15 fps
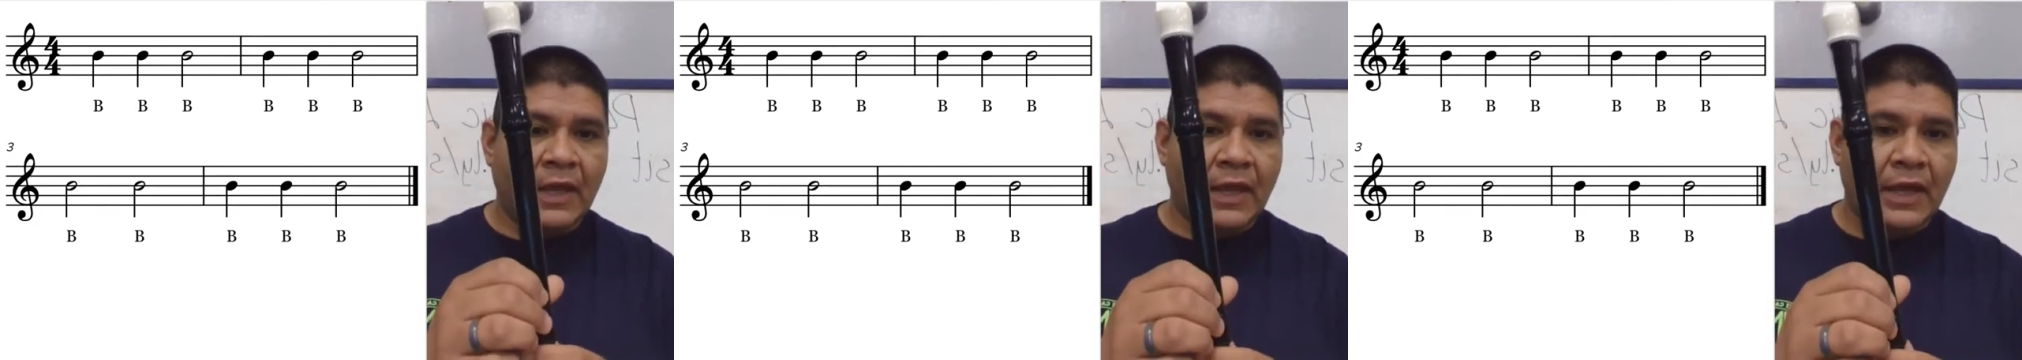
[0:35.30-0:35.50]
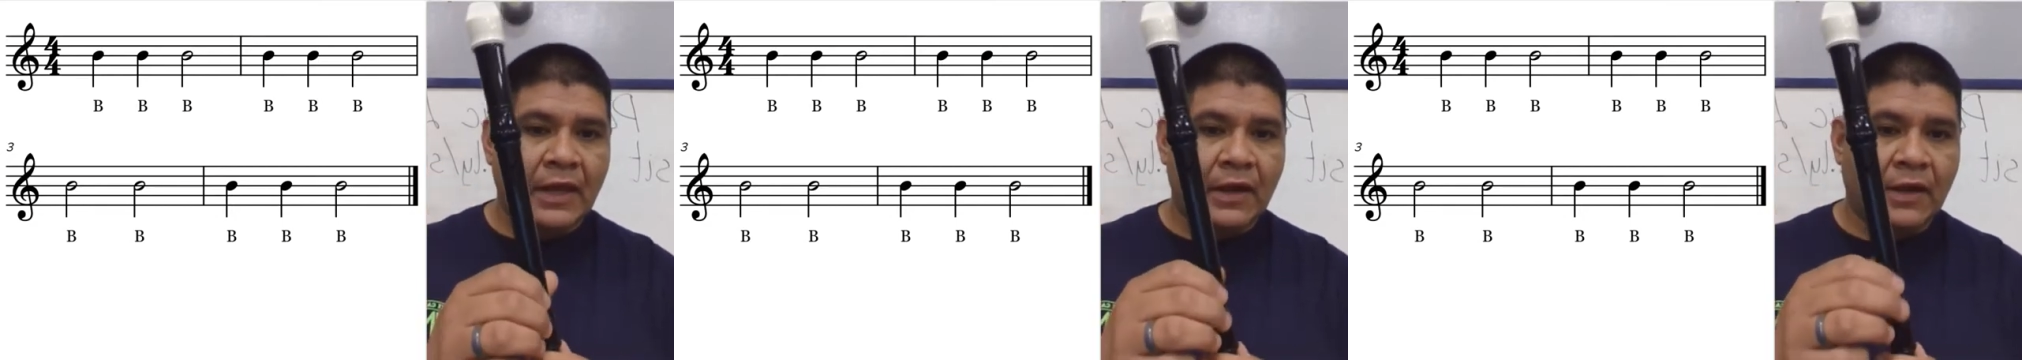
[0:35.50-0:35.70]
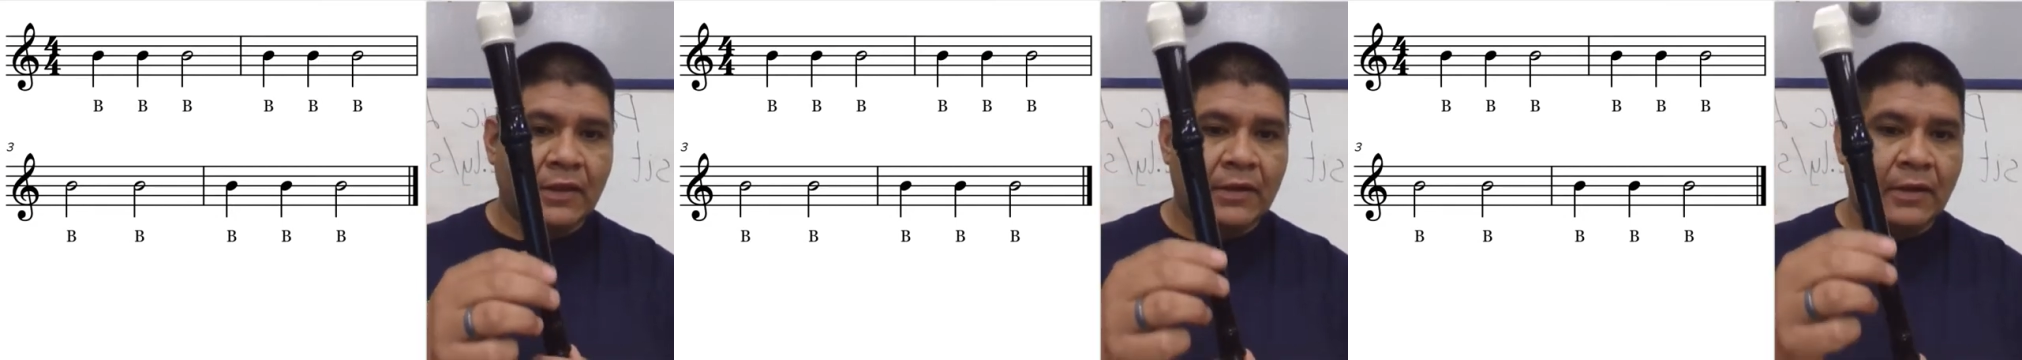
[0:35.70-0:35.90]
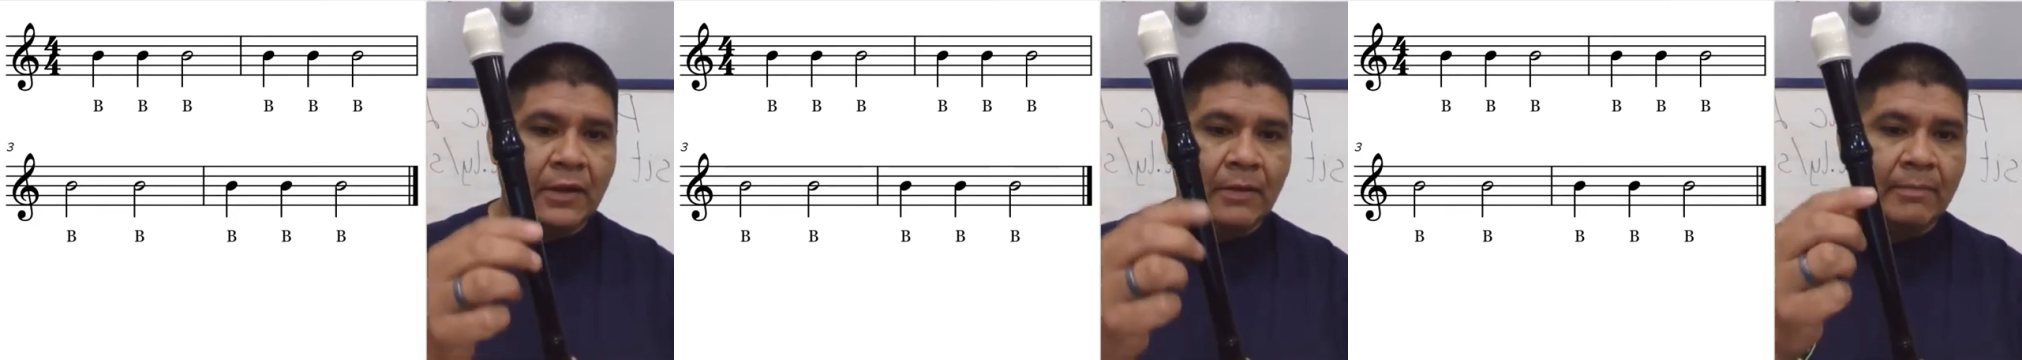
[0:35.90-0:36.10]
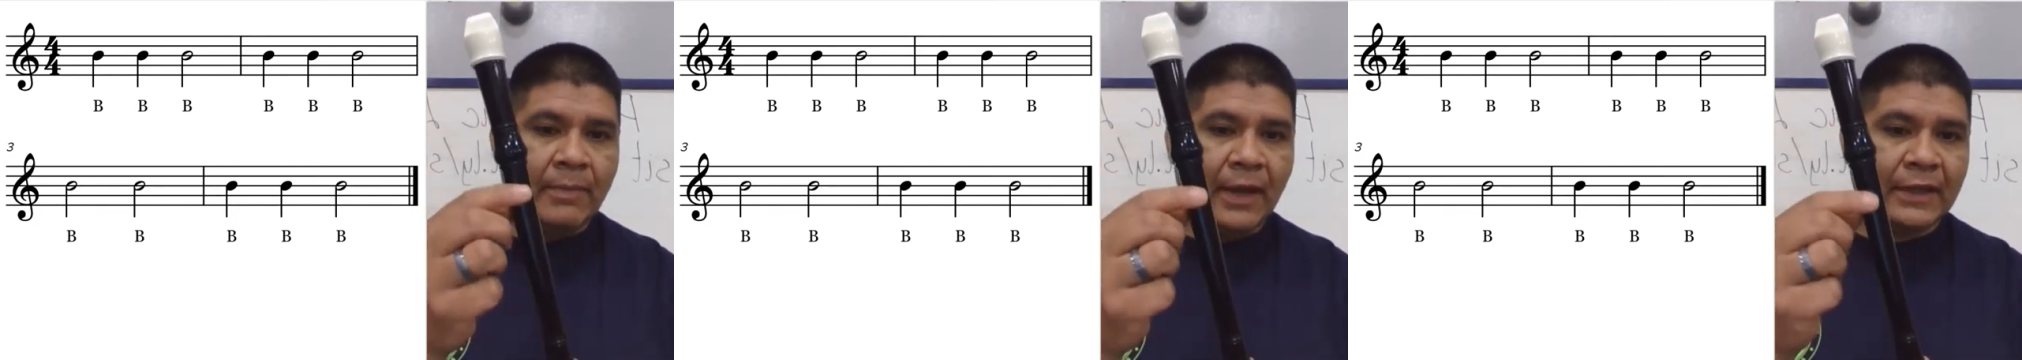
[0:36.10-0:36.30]
And on
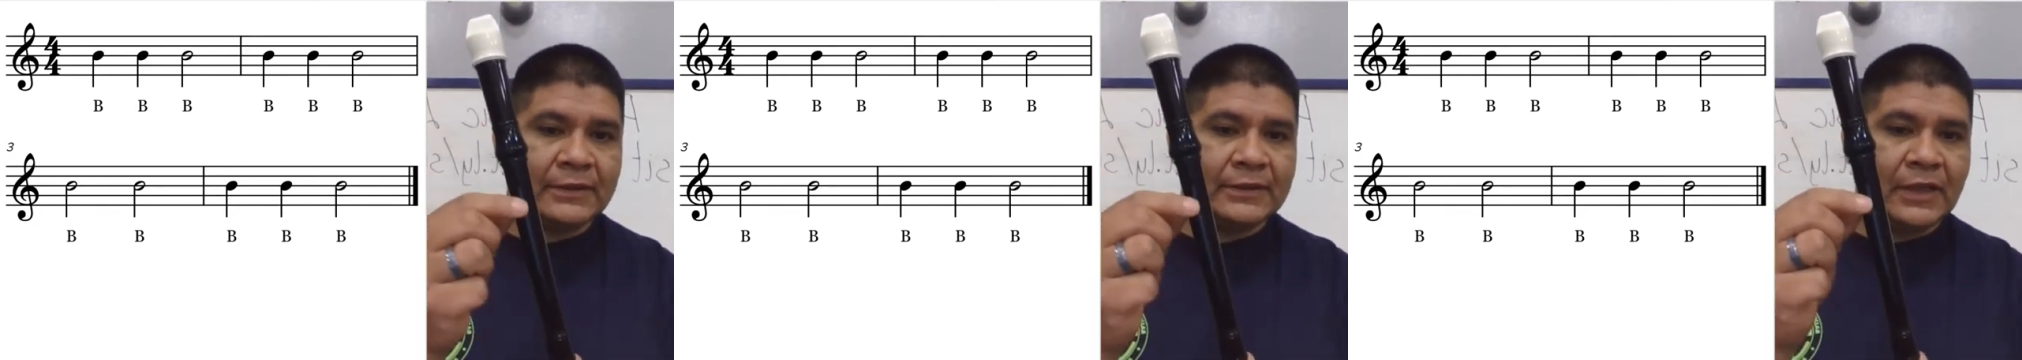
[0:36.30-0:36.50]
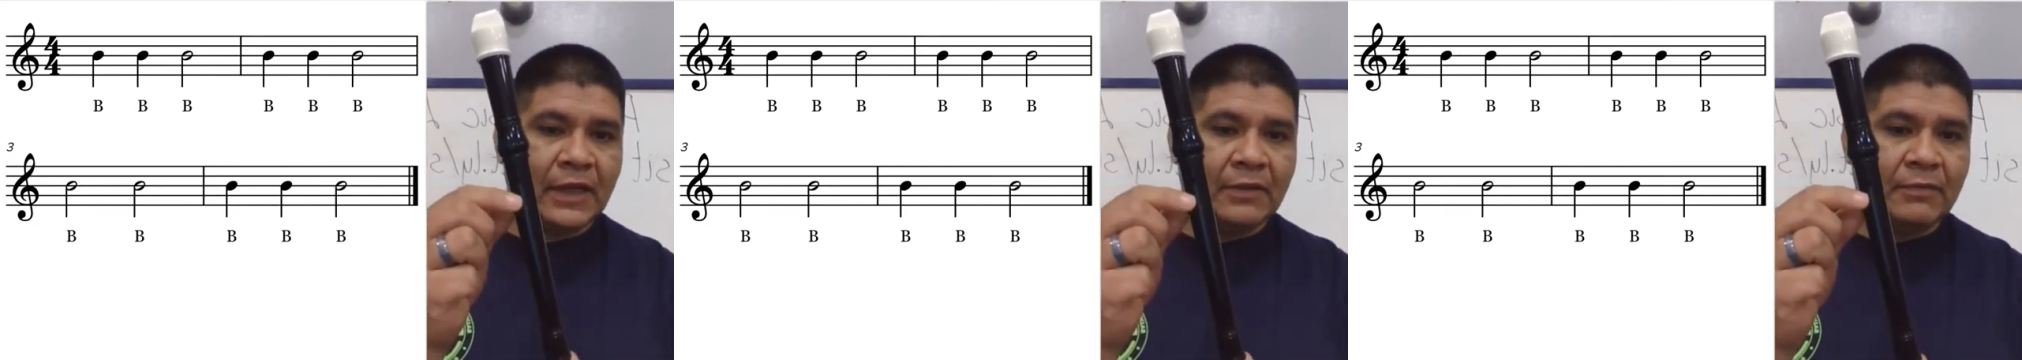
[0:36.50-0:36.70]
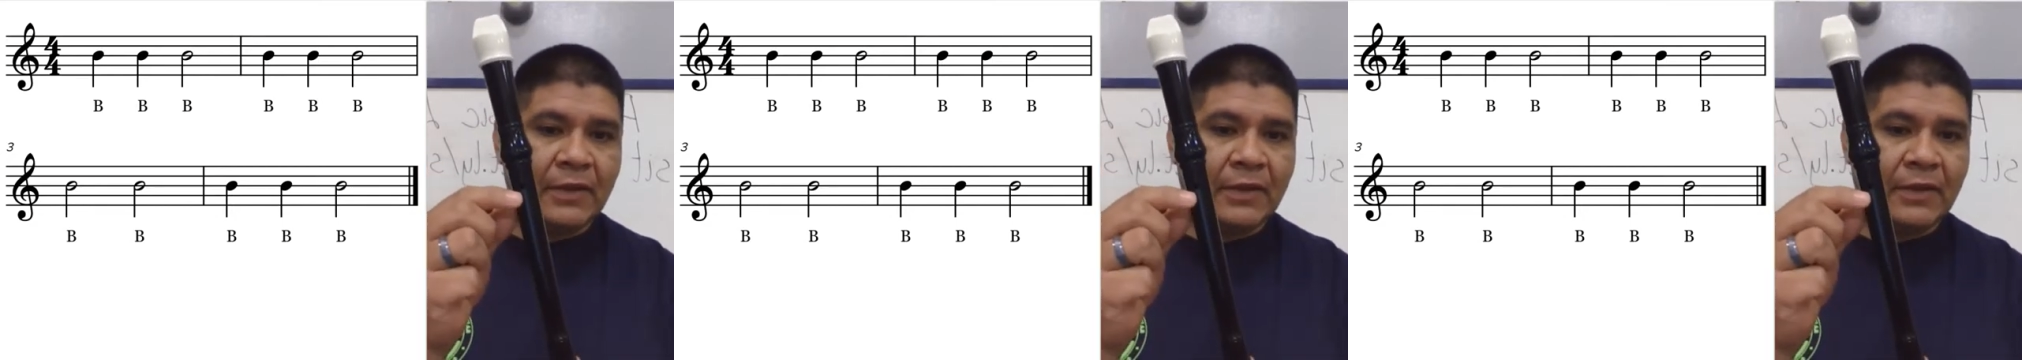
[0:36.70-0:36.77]
the back side,